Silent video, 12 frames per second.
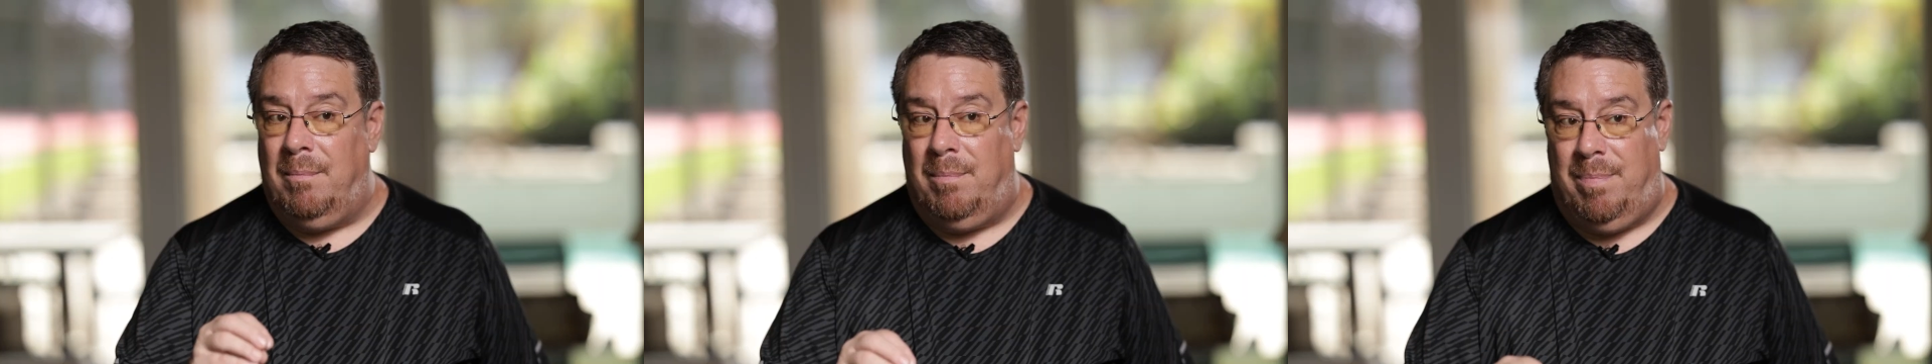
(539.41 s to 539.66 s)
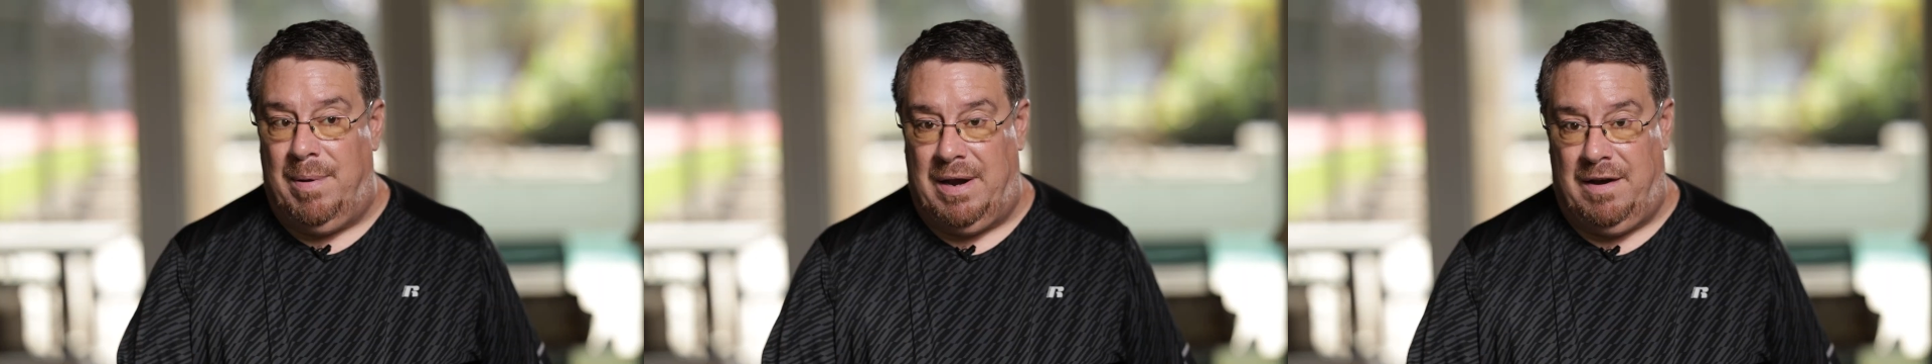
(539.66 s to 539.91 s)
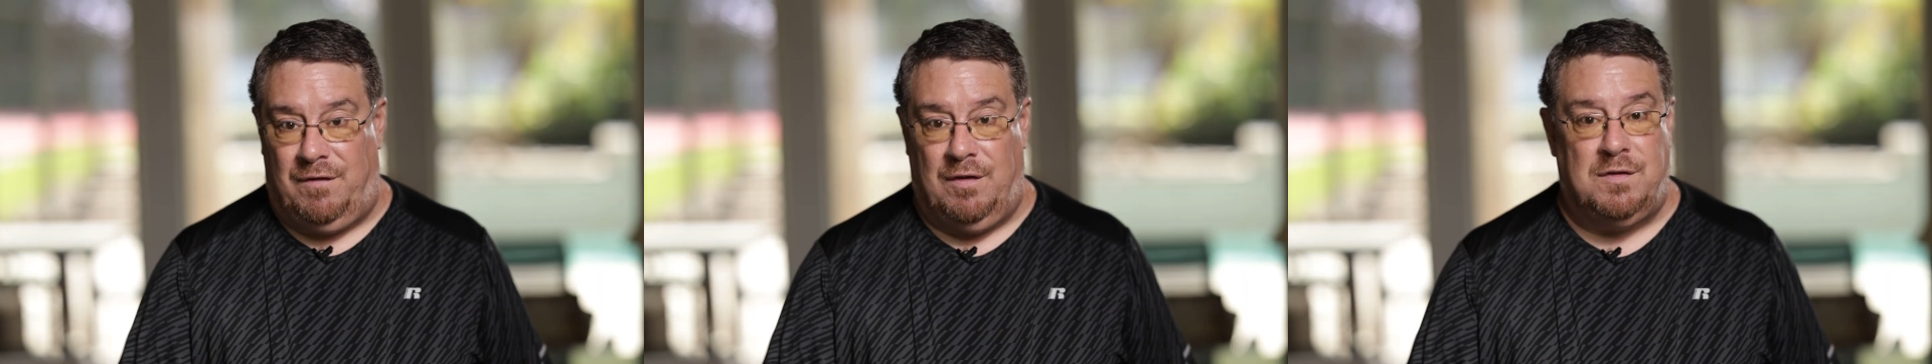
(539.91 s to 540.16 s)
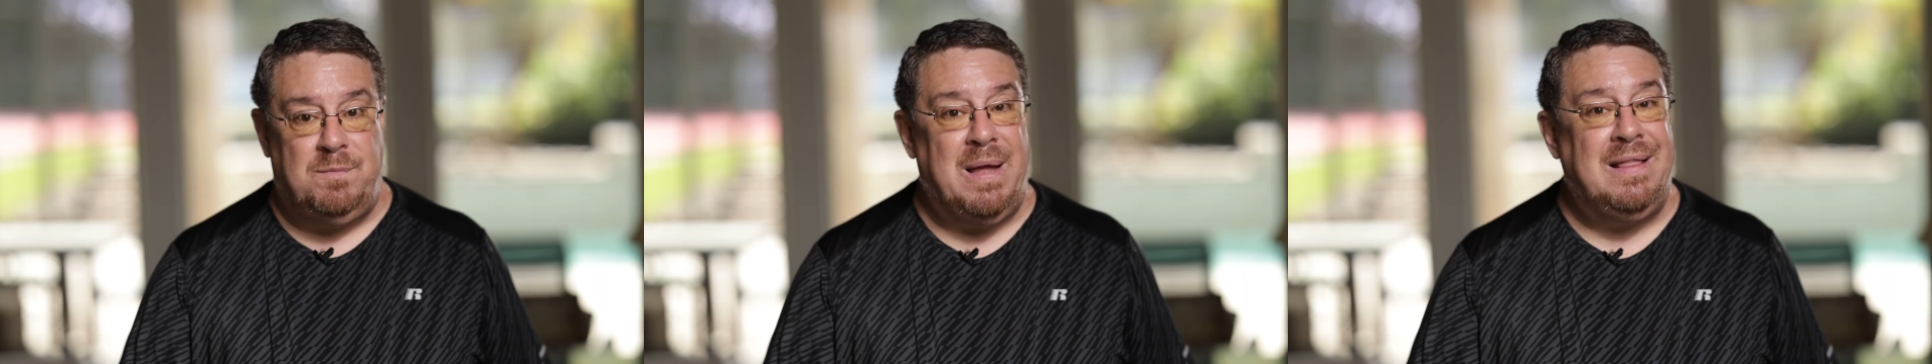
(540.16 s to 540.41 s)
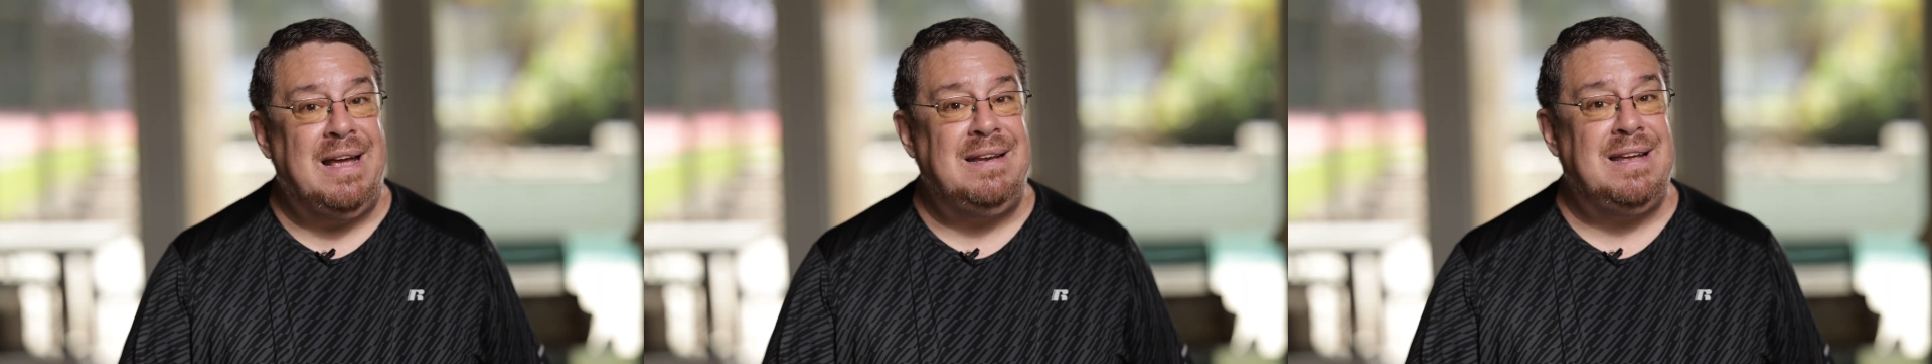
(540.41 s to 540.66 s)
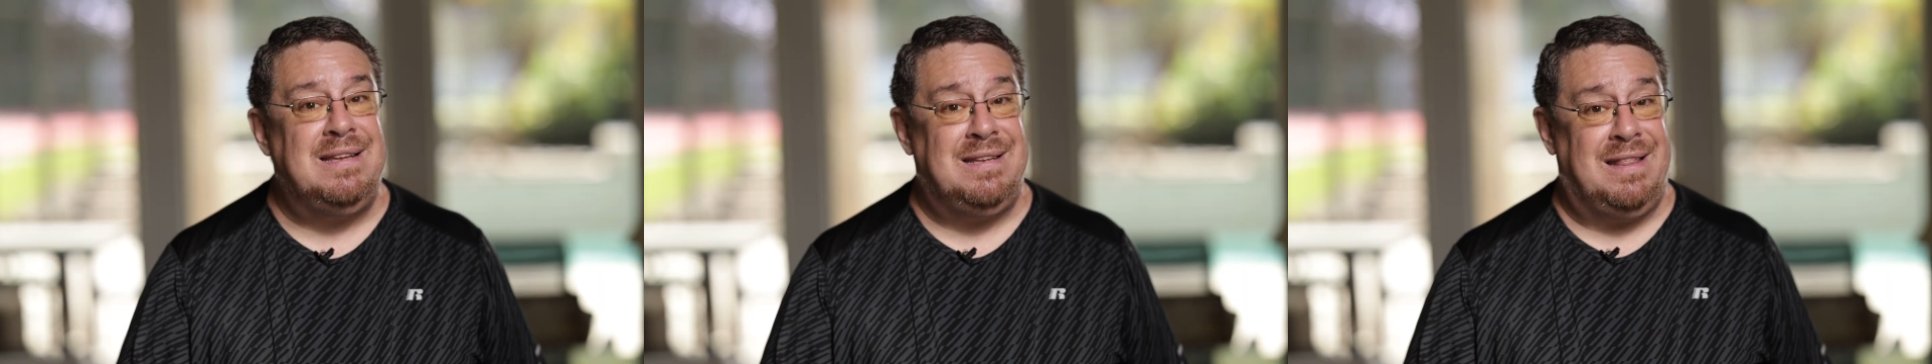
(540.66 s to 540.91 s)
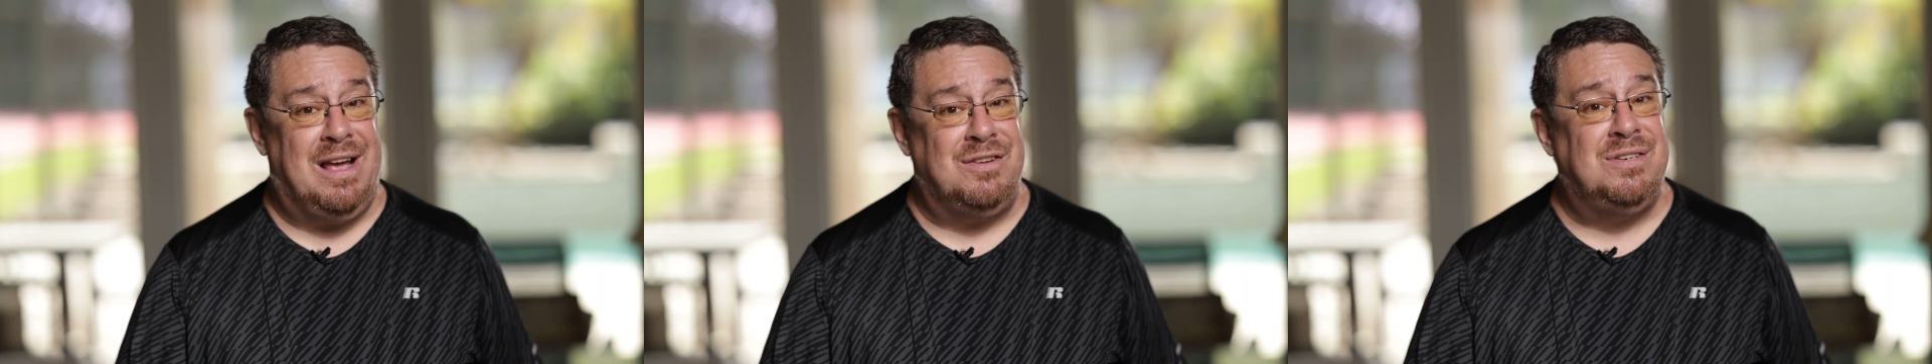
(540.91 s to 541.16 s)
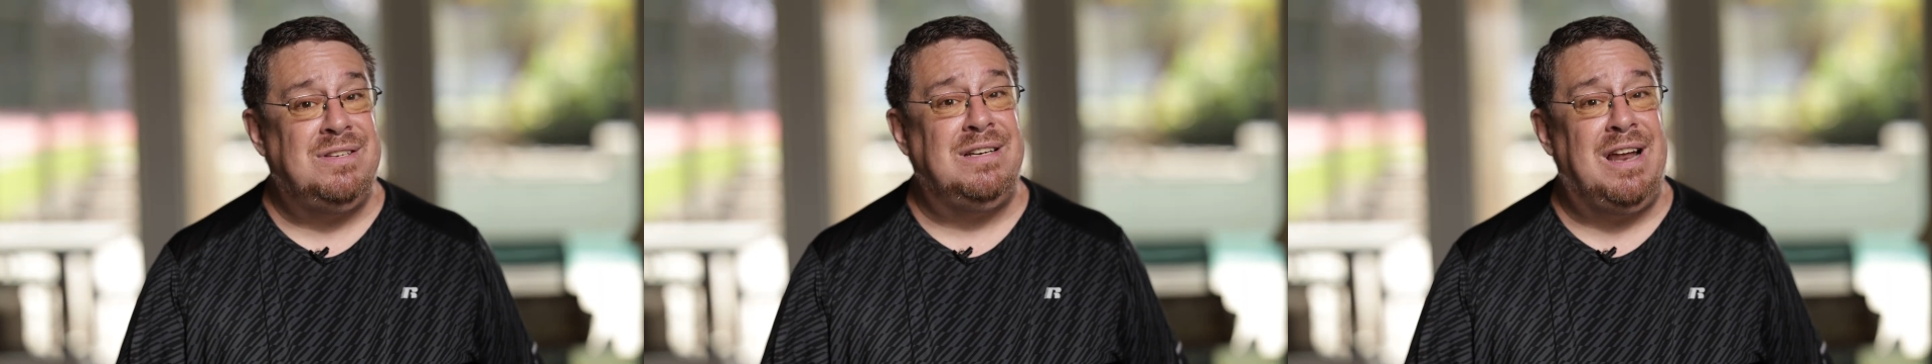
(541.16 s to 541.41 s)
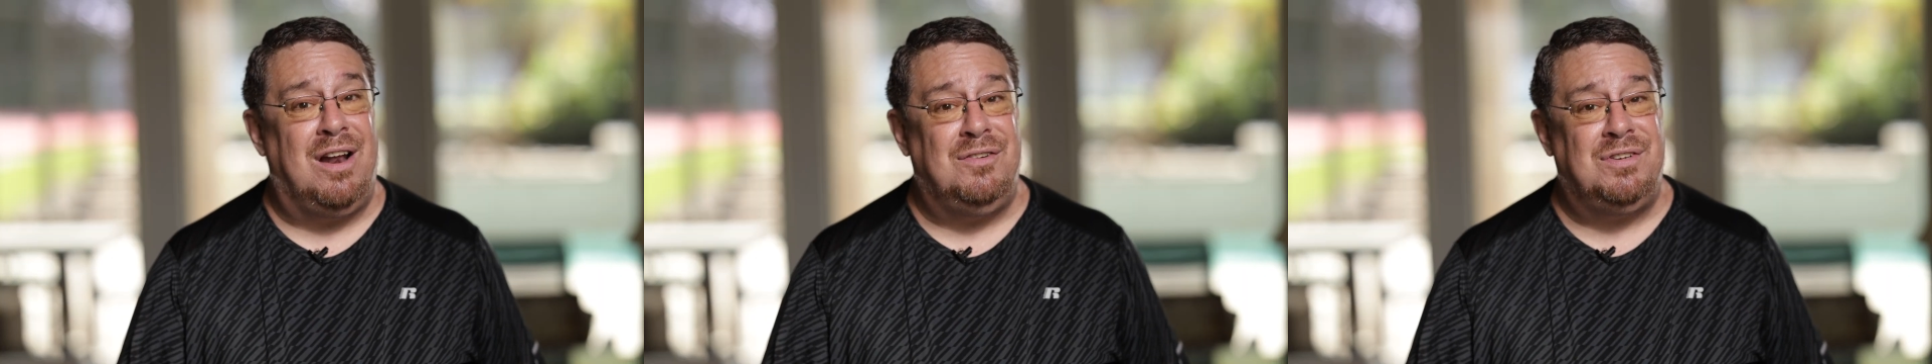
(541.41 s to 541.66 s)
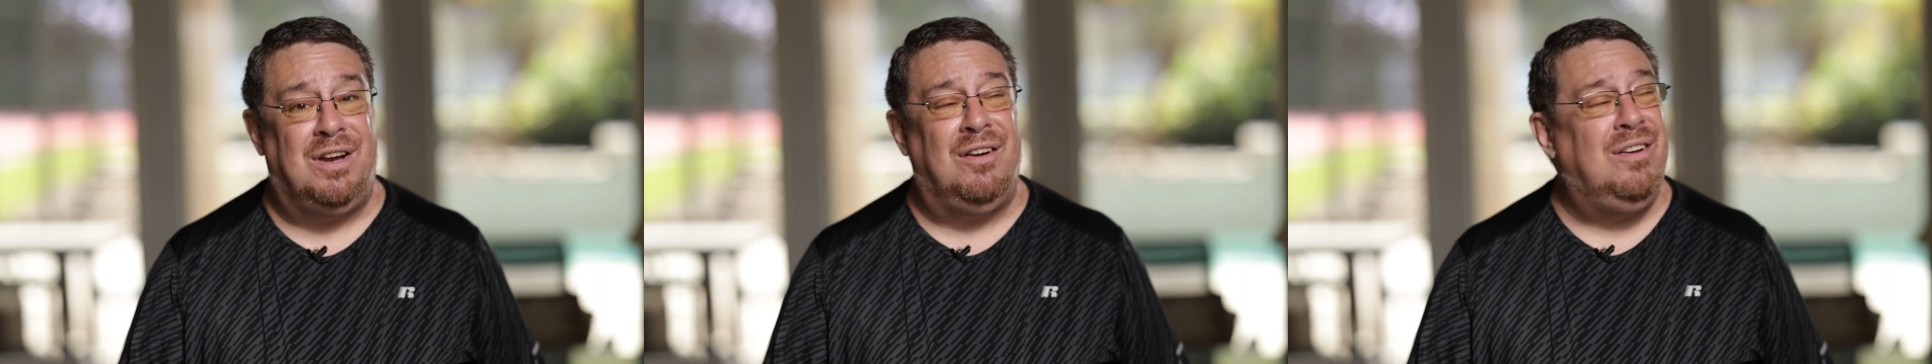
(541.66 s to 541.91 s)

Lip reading: But if you've spent that tens of thousands of dollars and go,